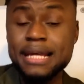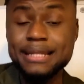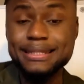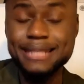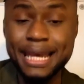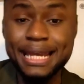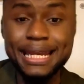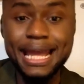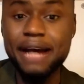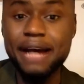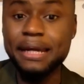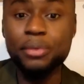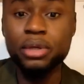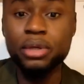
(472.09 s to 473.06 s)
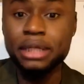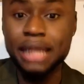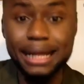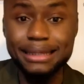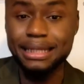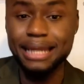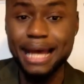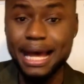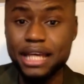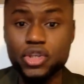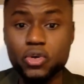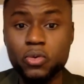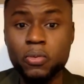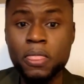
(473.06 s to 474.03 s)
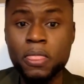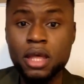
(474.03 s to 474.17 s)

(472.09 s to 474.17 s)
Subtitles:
then now they will not deny you.